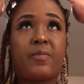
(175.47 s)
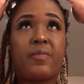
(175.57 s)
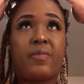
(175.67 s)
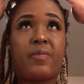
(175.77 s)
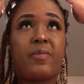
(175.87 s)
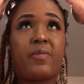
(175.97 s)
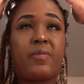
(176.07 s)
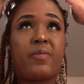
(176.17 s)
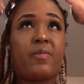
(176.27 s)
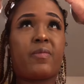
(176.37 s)

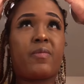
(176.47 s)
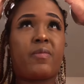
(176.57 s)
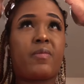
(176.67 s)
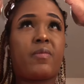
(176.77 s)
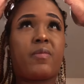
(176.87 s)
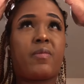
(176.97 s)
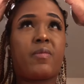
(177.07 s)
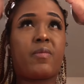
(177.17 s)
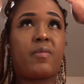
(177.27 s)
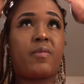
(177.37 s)

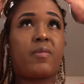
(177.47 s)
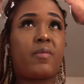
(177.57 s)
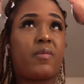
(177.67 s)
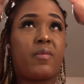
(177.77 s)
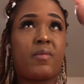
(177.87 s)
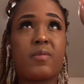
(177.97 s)
No one is speaking in this clip.